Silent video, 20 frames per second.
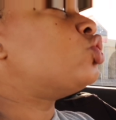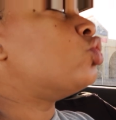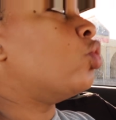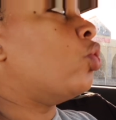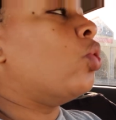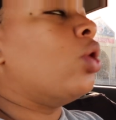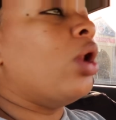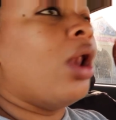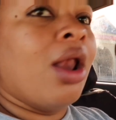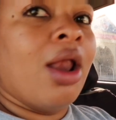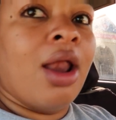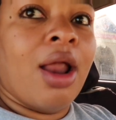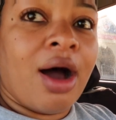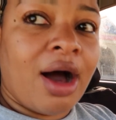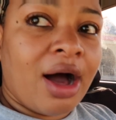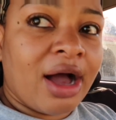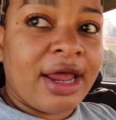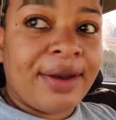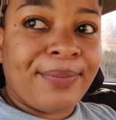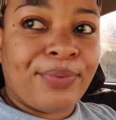so
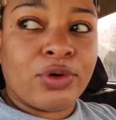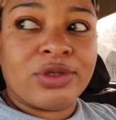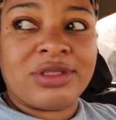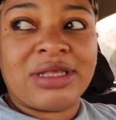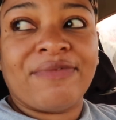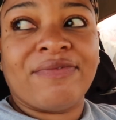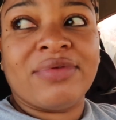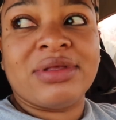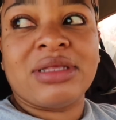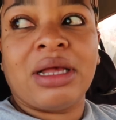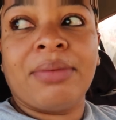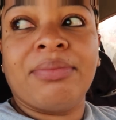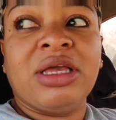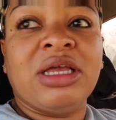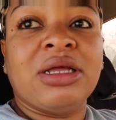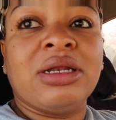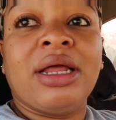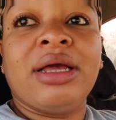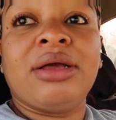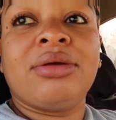long in the post office. I
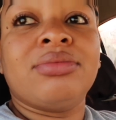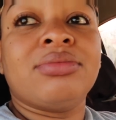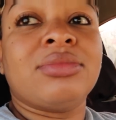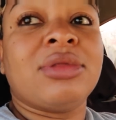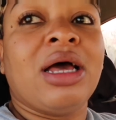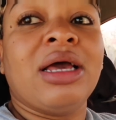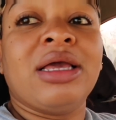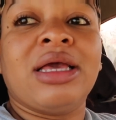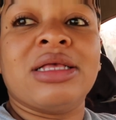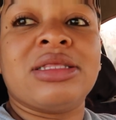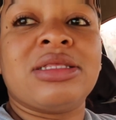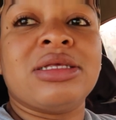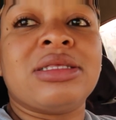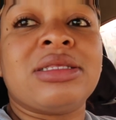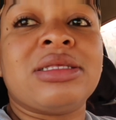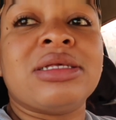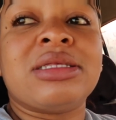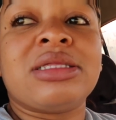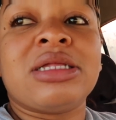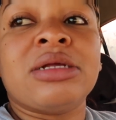mean, like, I guess the
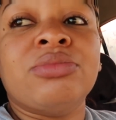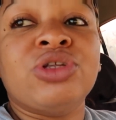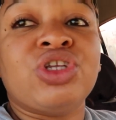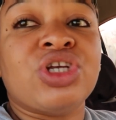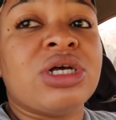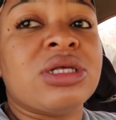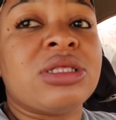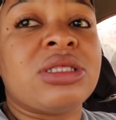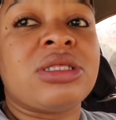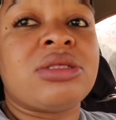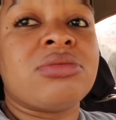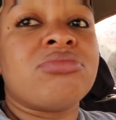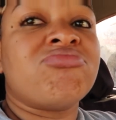system just,